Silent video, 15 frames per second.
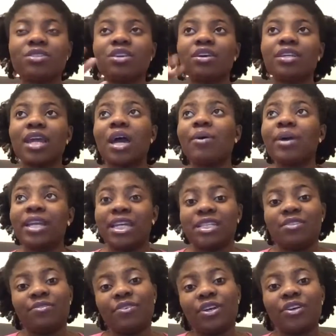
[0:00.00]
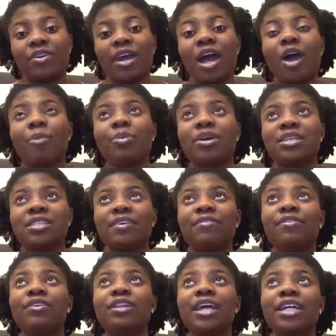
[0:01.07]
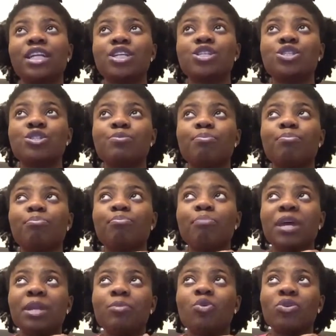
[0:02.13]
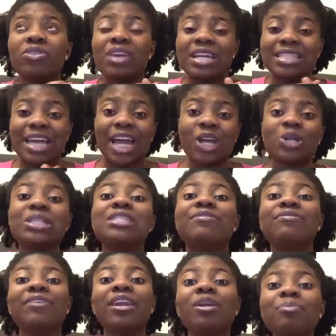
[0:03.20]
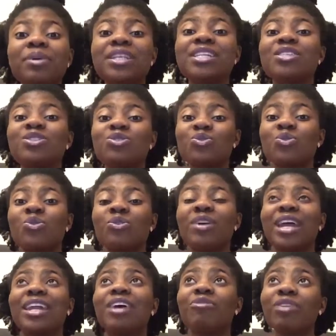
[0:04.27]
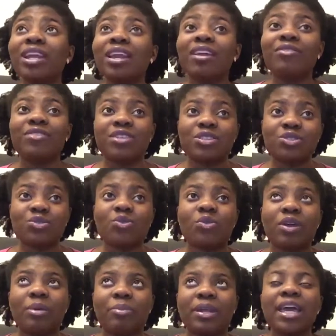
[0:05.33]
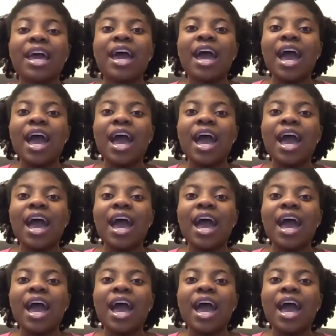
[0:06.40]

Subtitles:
So now I need to figure it out, because I feel like there's many more things that I could develop in his story, and I really love his story, but